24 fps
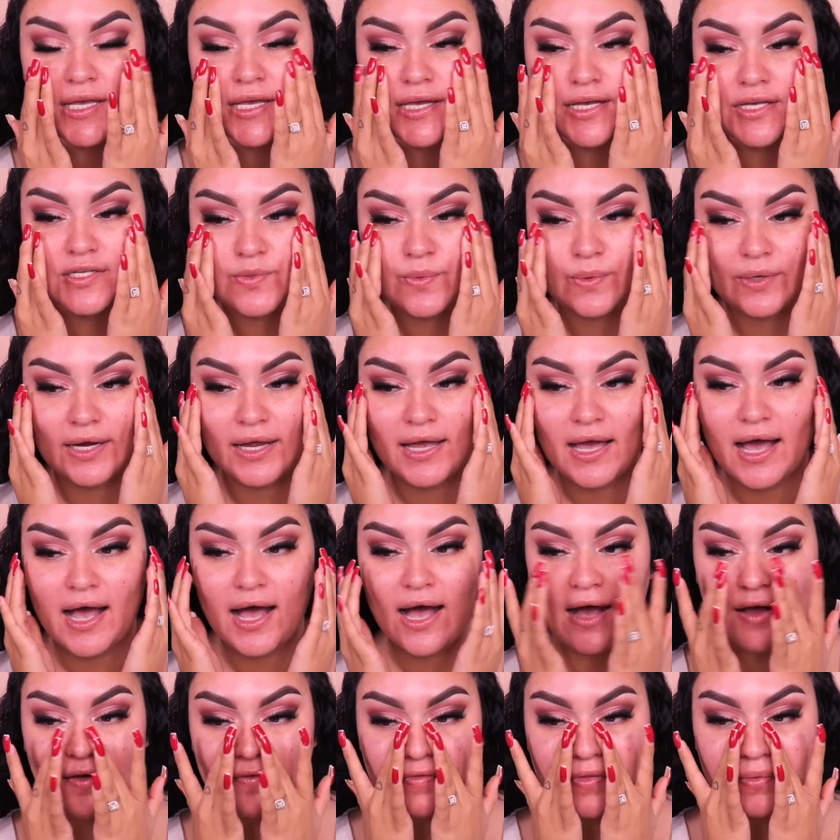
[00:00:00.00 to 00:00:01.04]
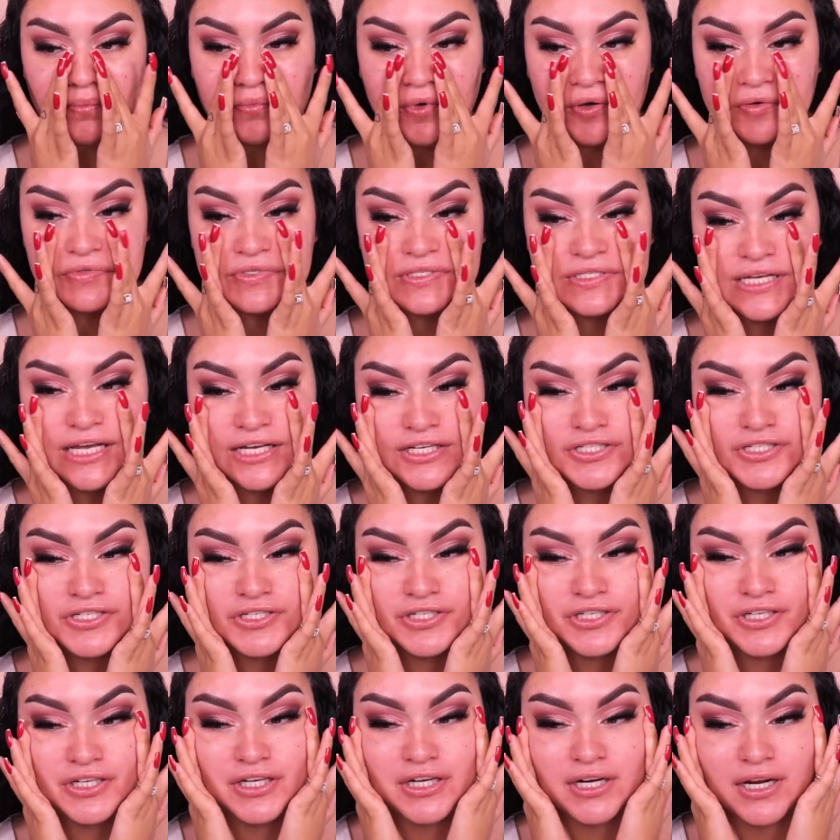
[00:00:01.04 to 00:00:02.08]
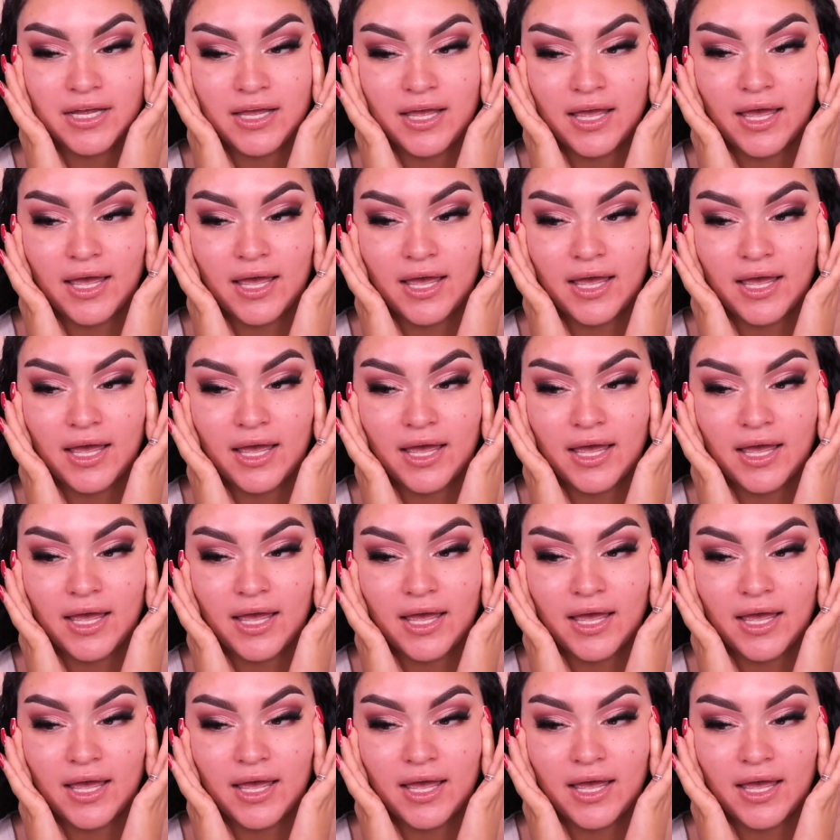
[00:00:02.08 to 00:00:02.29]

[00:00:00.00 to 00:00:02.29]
is where I have the most textured